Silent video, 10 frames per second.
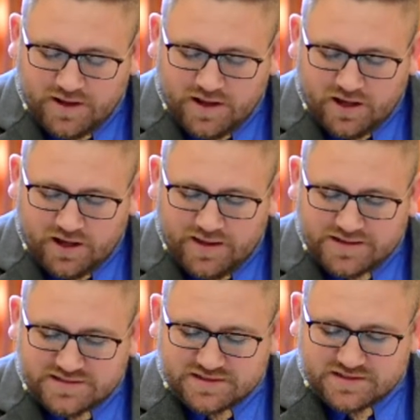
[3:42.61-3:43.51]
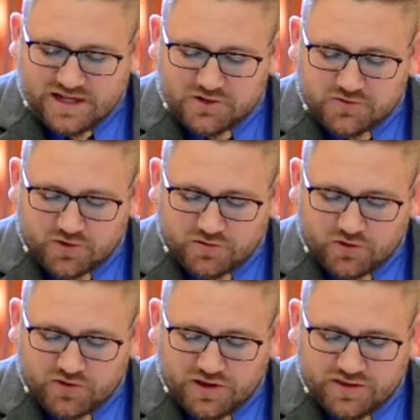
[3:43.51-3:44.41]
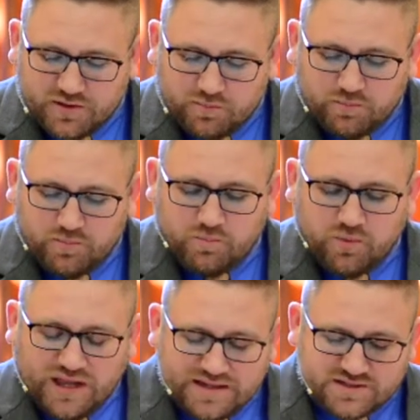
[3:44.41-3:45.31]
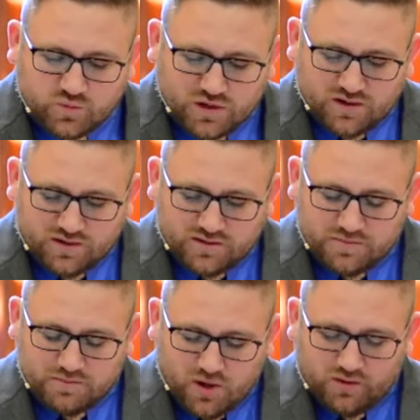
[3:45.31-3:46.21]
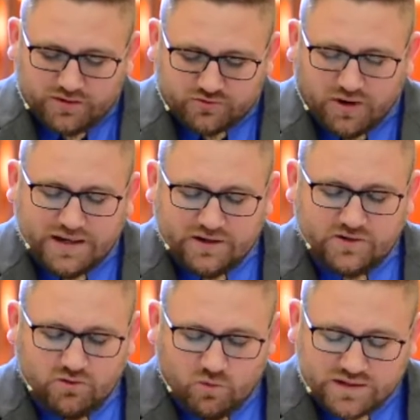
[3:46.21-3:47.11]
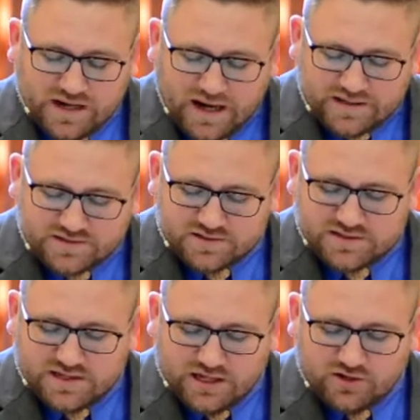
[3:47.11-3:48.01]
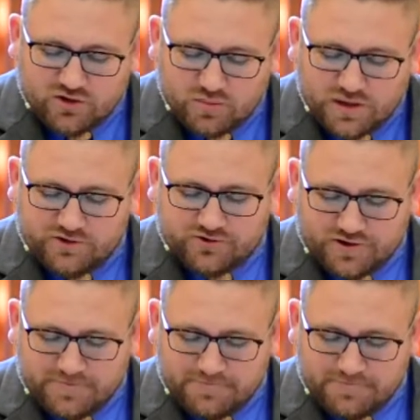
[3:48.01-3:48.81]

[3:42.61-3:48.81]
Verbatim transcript: uh, and it sets the stage for, for the, the place where Paul is writing to and where Titus is seeking to do ministry.